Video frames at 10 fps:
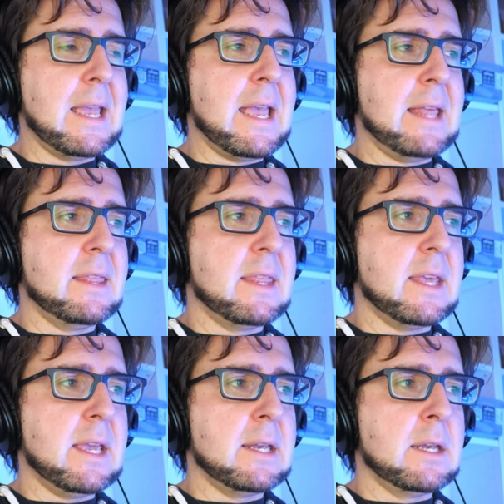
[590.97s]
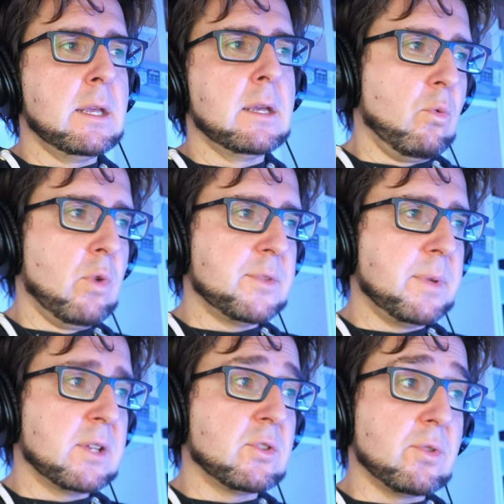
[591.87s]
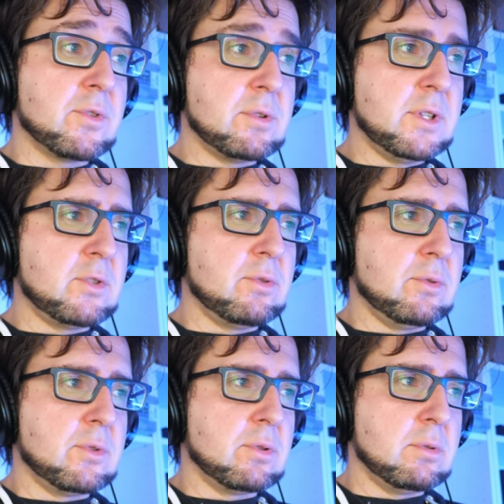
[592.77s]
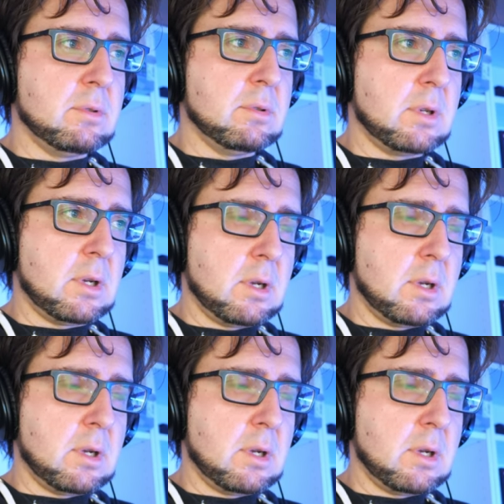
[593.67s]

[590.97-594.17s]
And then once we get to 32 to